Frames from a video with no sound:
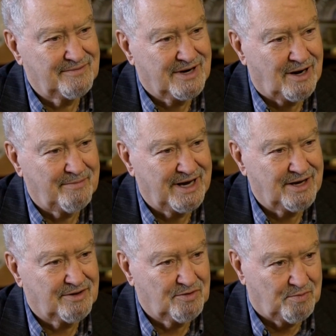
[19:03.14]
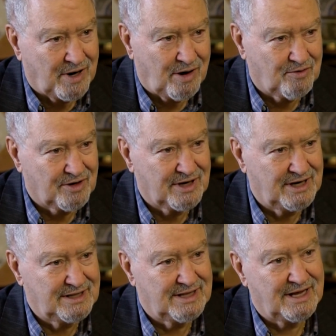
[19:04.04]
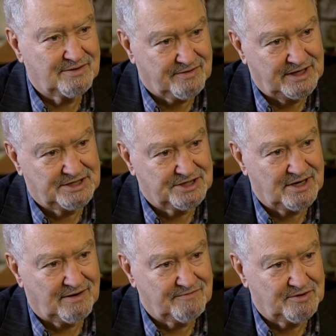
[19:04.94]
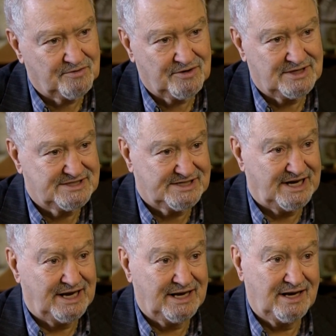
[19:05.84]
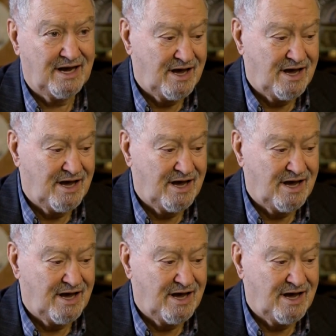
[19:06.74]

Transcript: coming to power in that region of the world, saying,